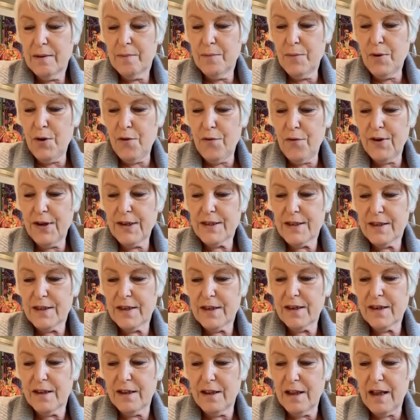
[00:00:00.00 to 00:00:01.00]
moving to
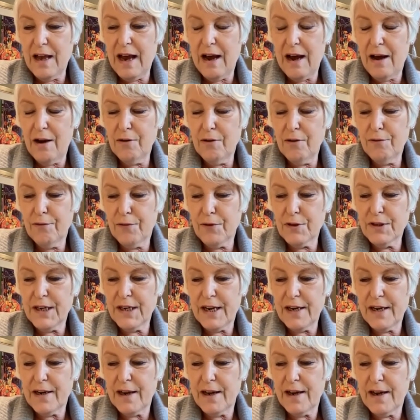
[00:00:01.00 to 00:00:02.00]
the cloud for
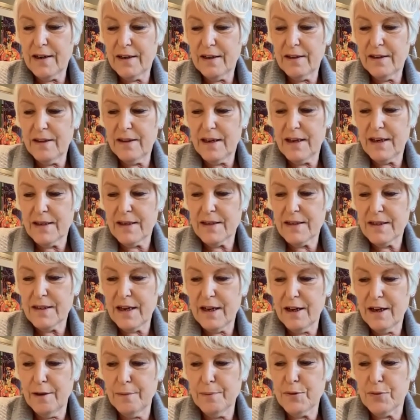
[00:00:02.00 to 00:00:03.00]
data analytics
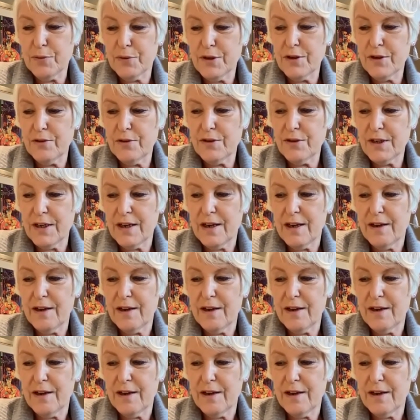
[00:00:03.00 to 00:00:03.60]
helps reduce